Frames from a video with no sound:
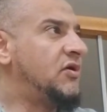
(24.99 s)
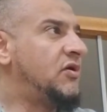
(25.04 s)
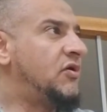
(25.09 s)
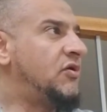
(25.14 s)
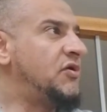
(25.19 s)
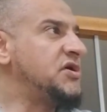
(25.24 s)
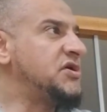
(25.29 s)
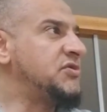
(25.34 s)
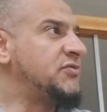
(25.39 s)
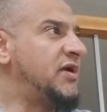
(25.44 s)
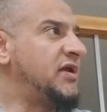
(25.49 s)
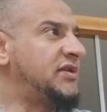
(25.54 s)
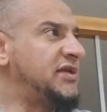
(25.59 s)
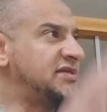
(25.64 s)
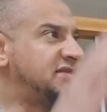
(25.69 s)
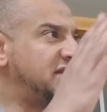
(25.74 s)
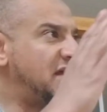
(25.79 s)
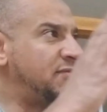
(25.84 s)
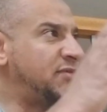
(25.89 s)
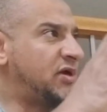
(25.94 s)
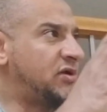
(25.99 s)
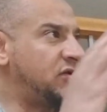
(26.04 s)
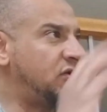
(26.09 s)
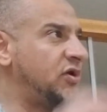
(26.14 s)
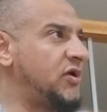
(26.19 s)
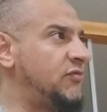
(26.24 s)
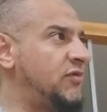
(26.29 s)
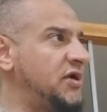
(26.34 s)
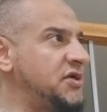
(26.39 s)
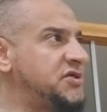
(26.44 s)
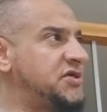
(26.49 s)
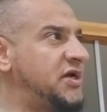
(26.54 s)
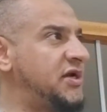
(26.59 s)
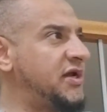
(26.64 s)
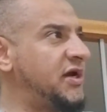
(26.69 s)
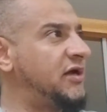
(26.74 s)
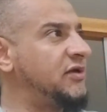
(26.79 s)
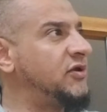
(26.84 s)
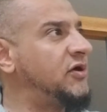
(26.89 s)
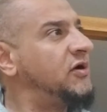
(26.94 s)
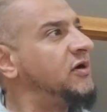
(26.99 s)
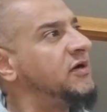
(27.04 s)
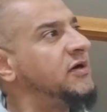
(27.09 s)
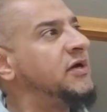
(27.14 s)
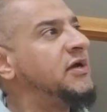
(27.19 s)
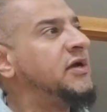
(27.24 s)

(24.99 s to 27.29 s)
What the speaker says: Or you want Islamic law, you want Sharia law,